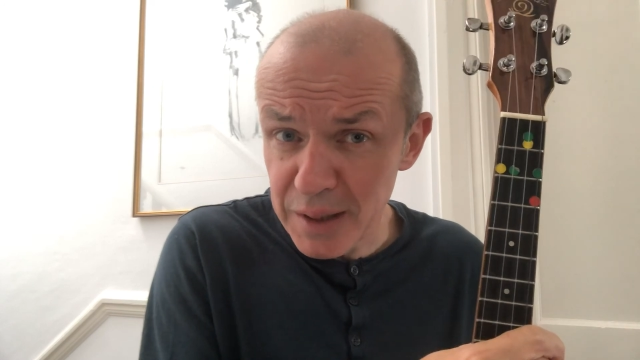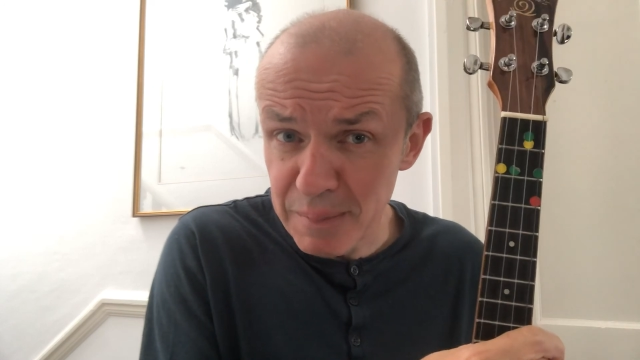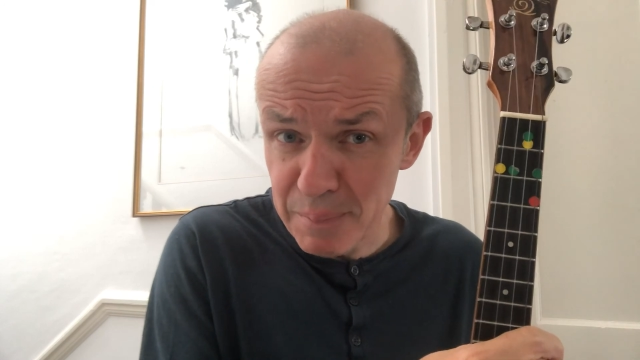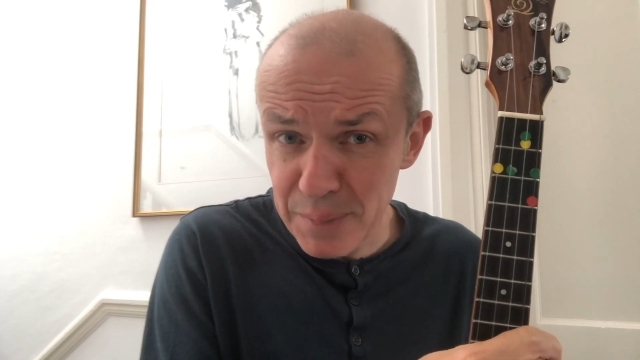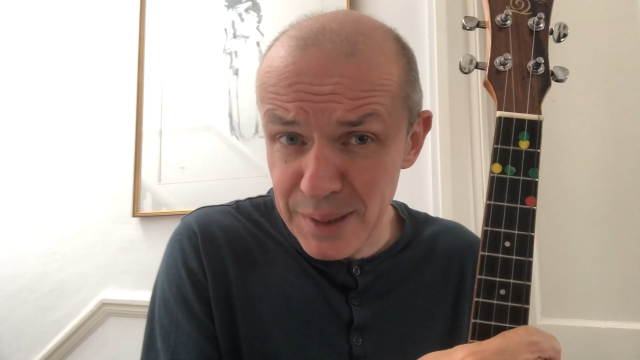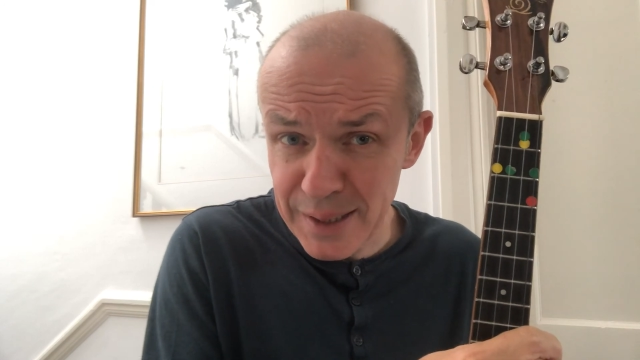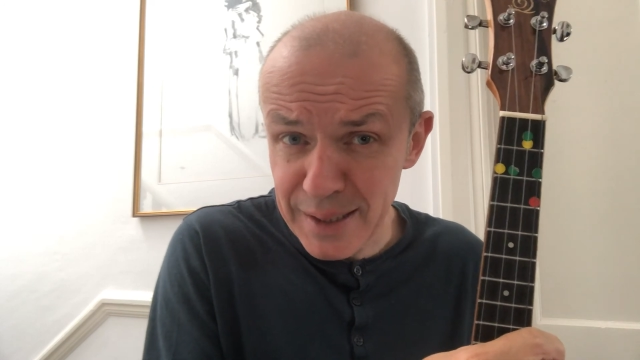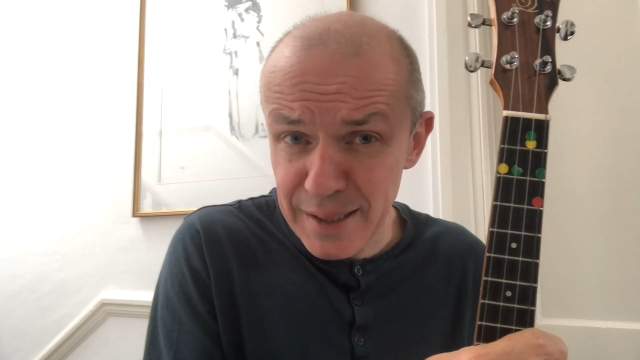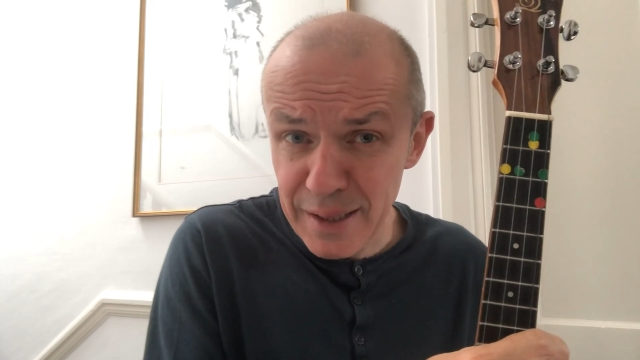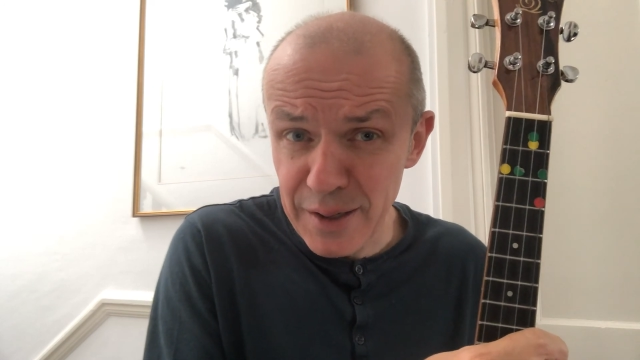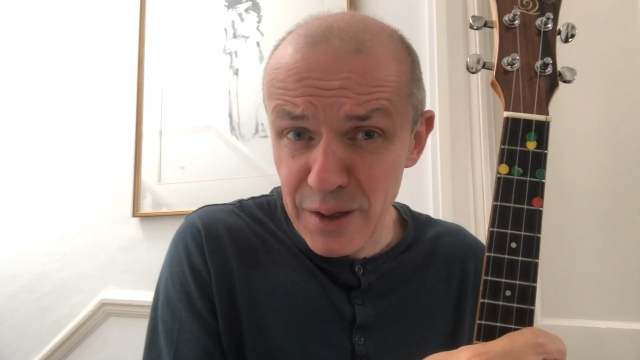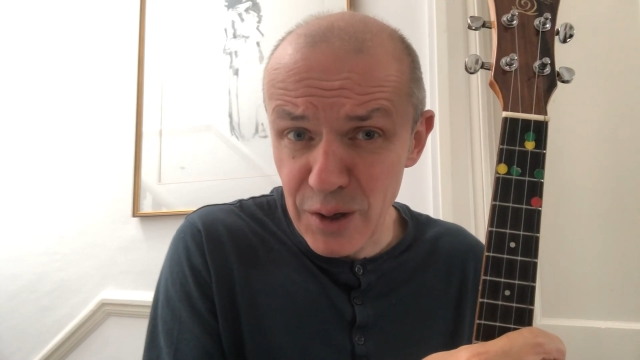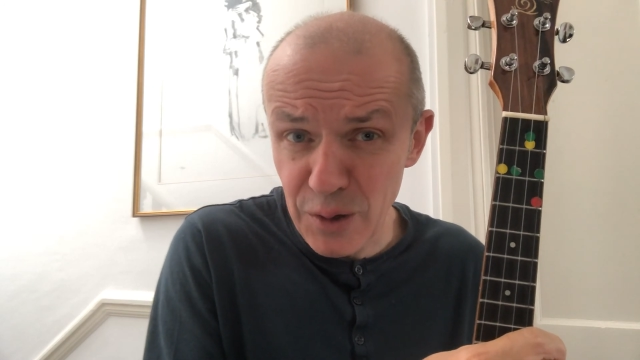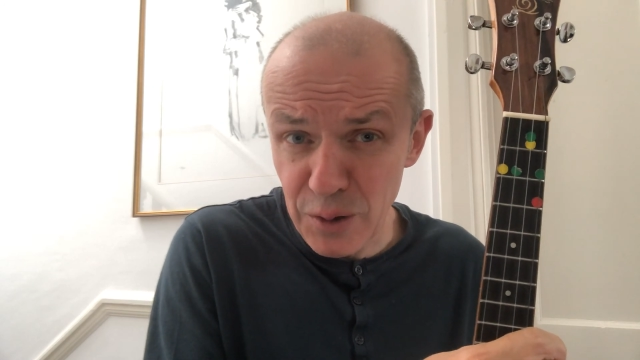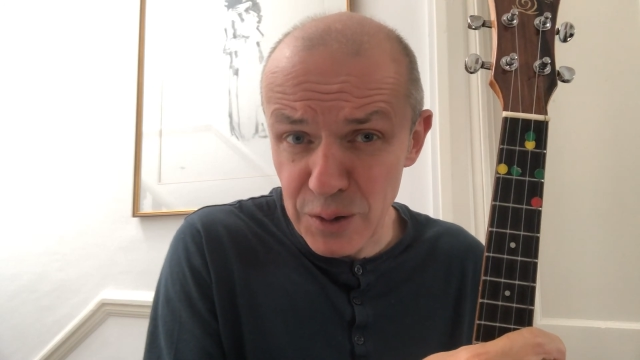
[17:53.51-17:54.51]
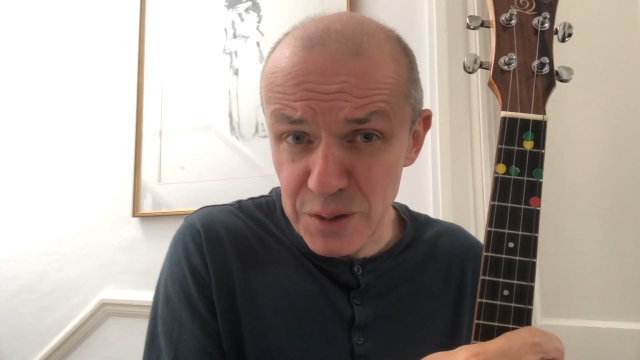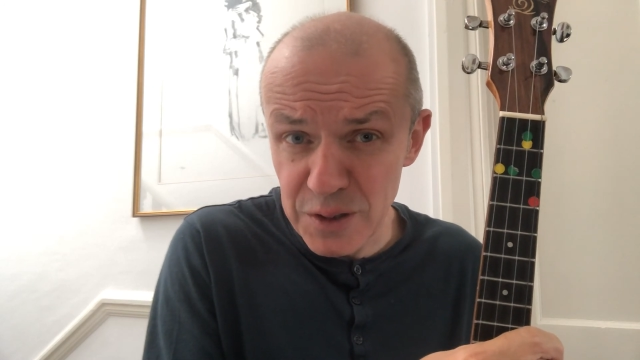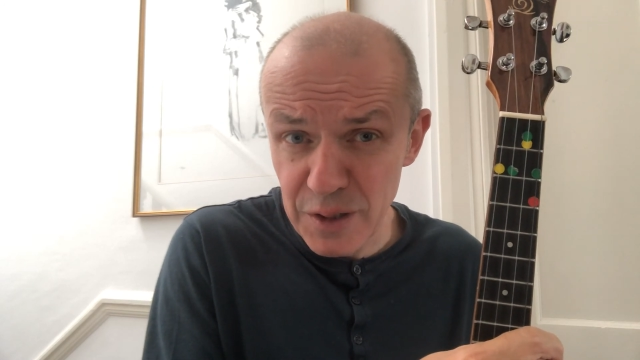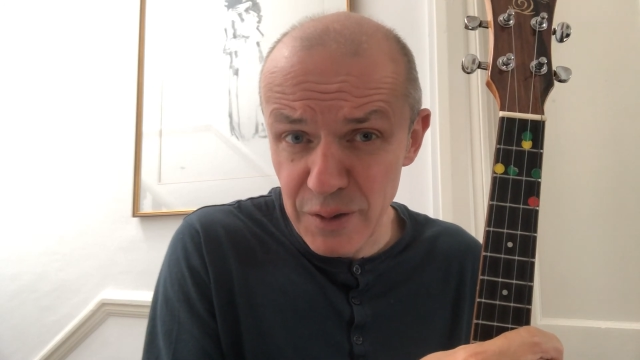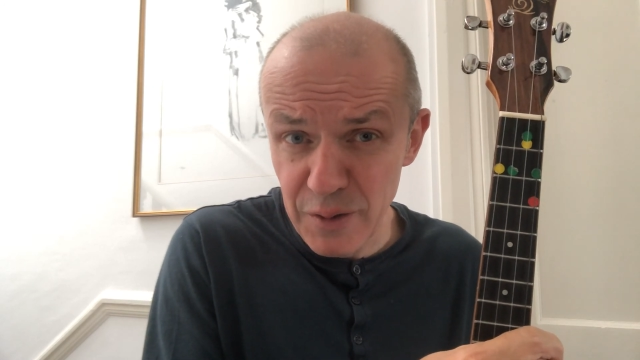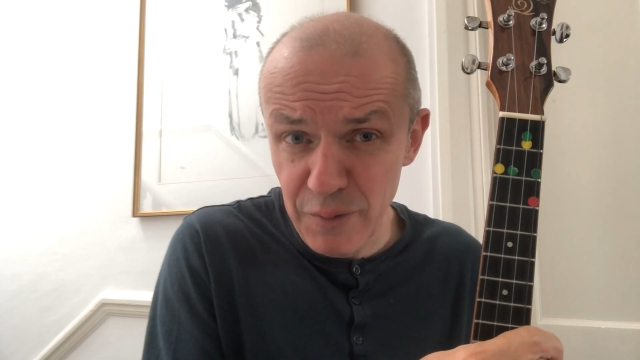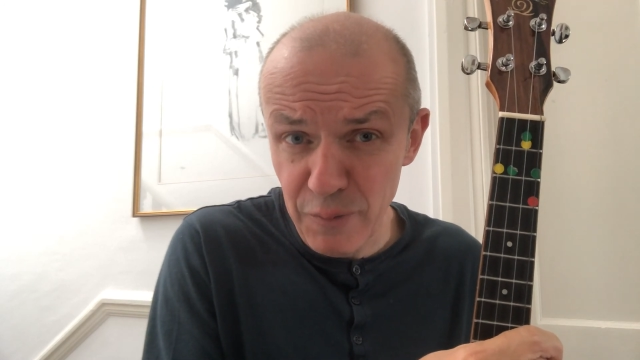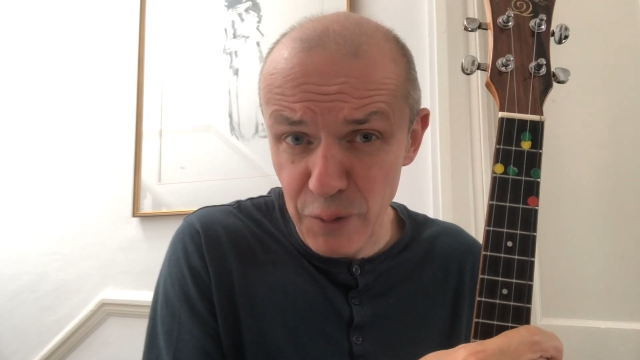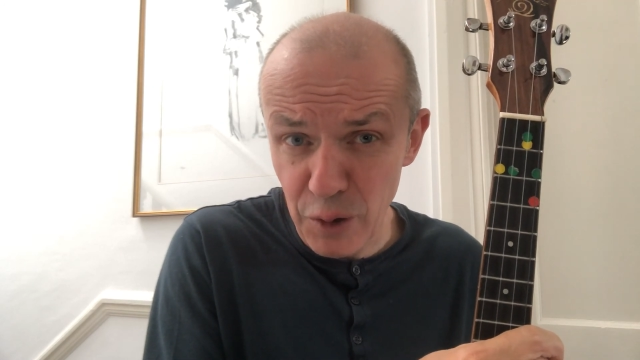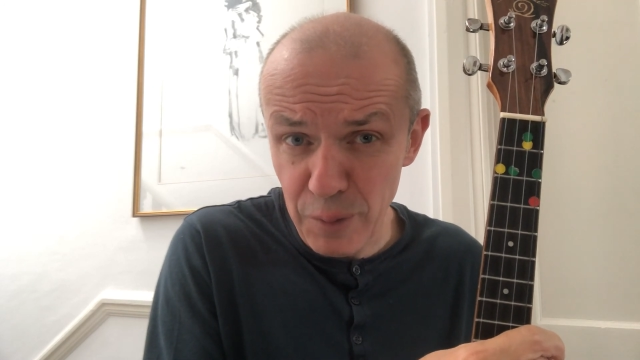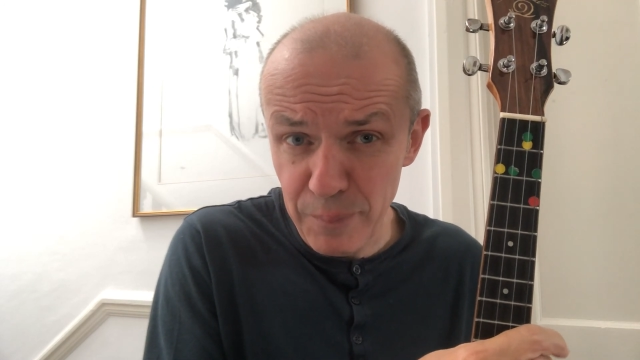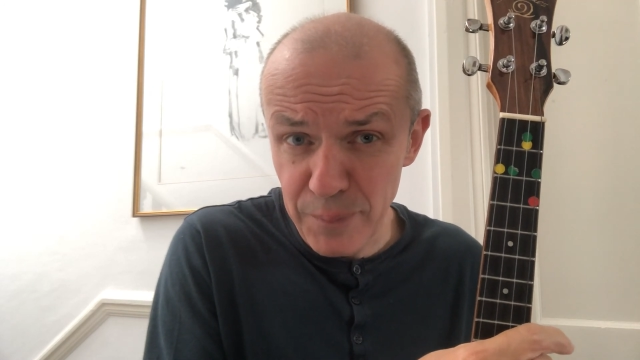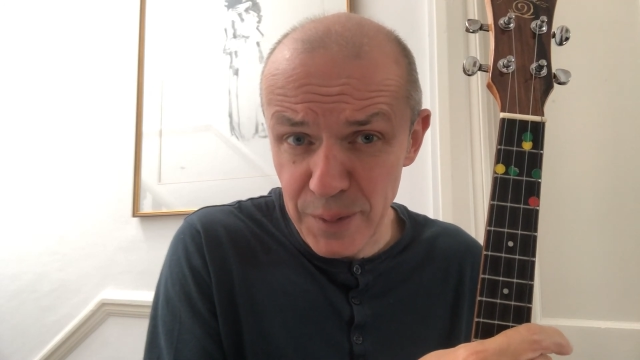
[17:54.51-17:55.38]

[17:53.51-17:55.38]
can play chords for.